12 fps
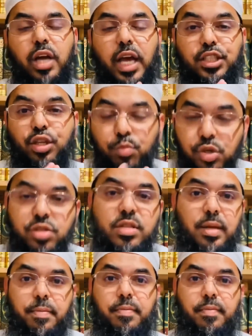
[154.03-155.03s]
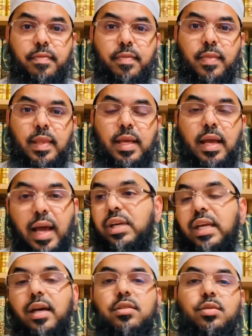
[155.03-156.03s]
a Muslim,
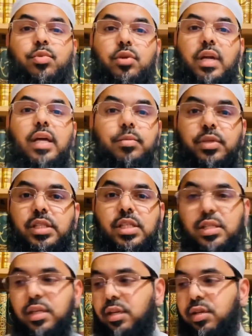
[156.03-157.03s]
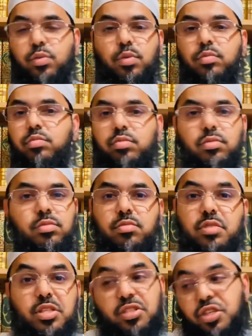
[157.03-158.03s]
cannot support LGBTQ.
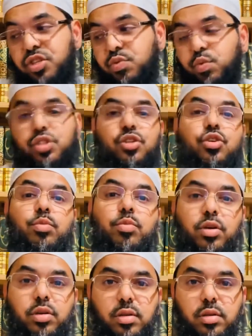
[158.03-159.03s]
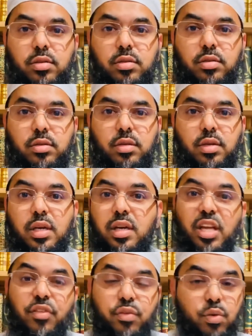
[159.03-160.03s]
This is what's in your book.
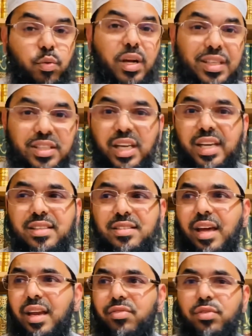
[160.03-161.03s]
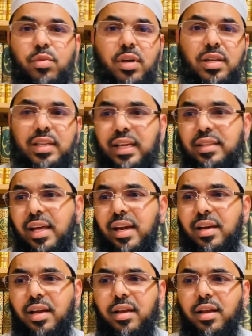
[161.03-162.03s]
If you want to change that, if you want to take
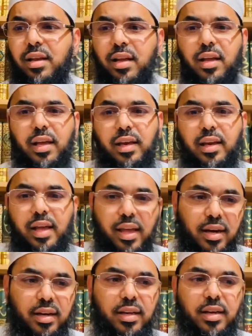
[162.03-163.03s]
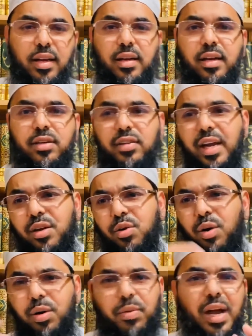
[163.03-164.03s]
that and edit it and try to
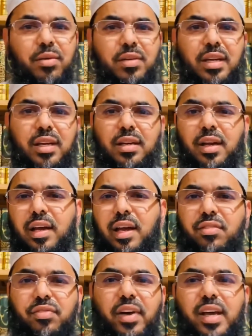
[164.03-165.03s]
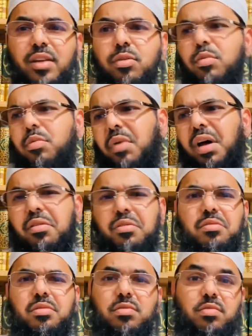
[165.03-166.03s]
go around it and find you, why
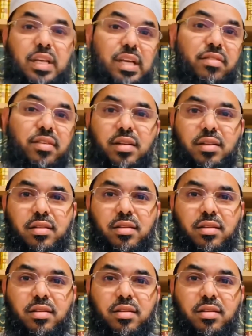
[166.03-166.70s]
don't you just leave it?